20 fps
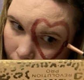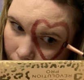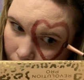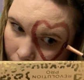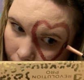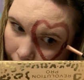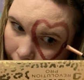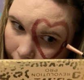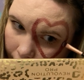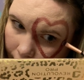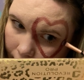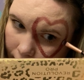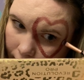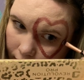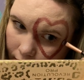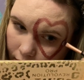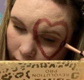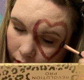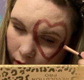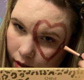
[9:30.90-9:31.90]
but it's
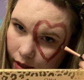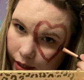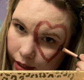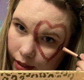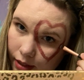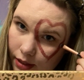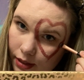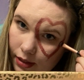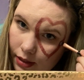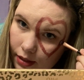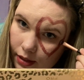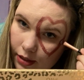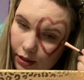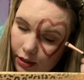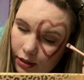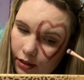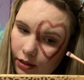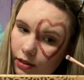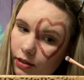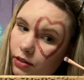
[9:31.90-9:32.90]
not
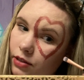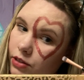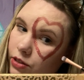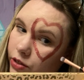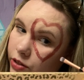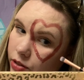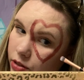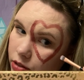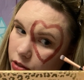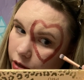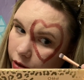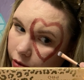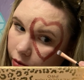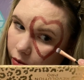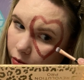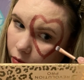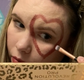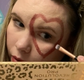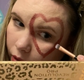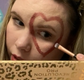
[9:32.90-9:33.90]

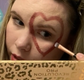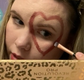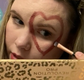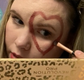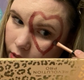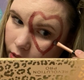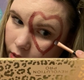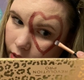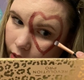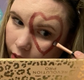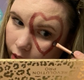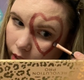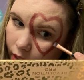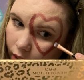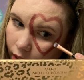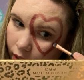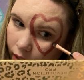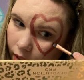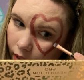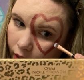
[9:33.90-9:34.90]
so
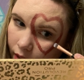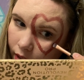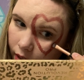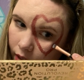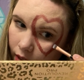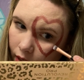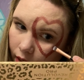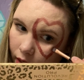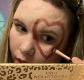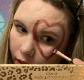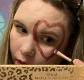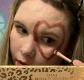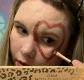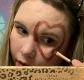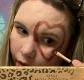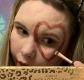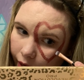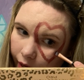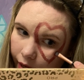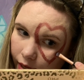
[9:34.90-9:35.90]
sticky
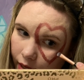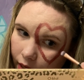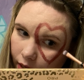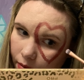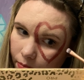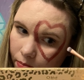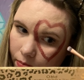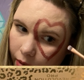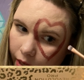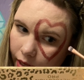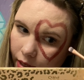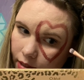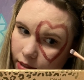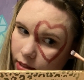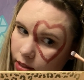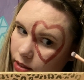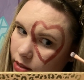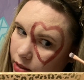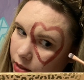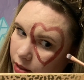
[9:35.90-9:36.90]
that it
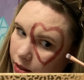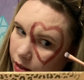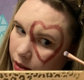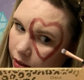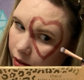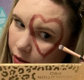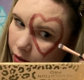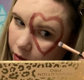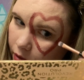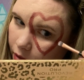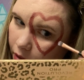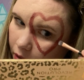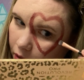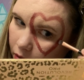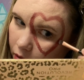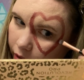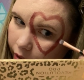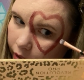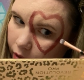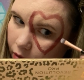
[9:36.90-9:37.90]
makes the
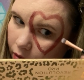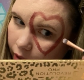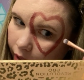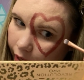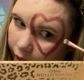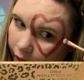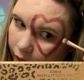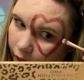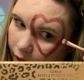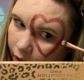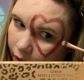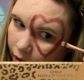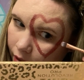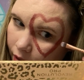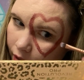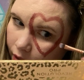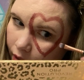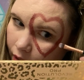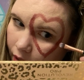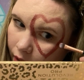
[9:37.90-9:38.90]
glitter like
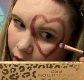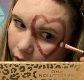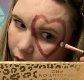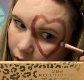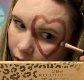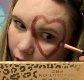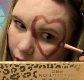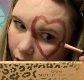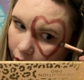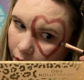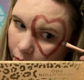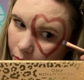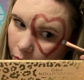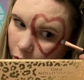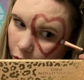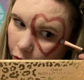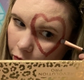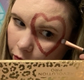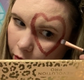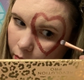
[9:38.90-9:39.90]

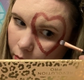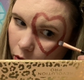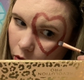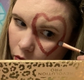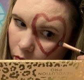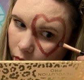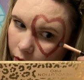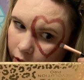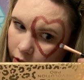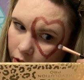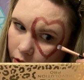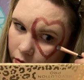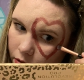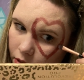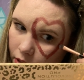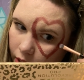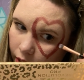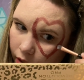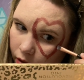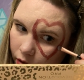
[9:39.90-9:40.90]
unmovable once you
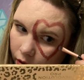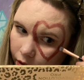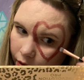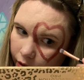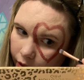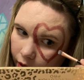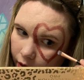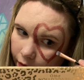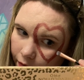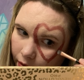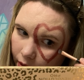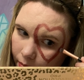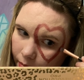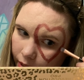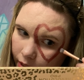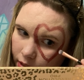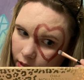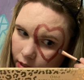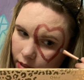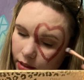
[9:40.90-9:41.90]
stick it on there, if that
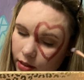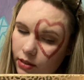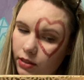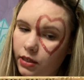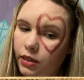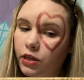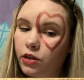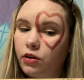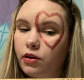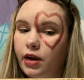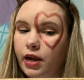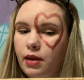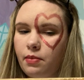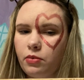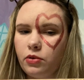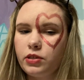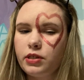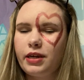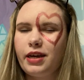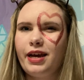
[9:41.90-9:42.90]
makes sense. Like you're
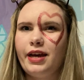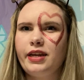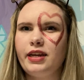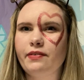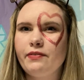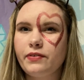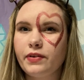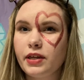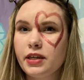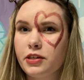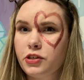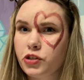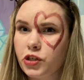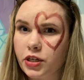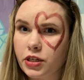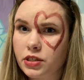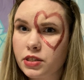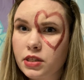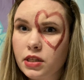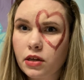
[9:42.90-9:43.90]
able to kind of
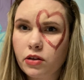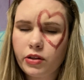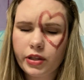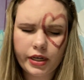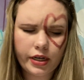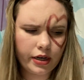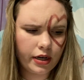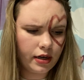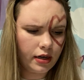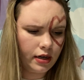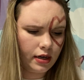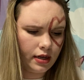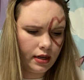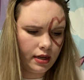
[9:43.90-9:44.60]
adjust the glitter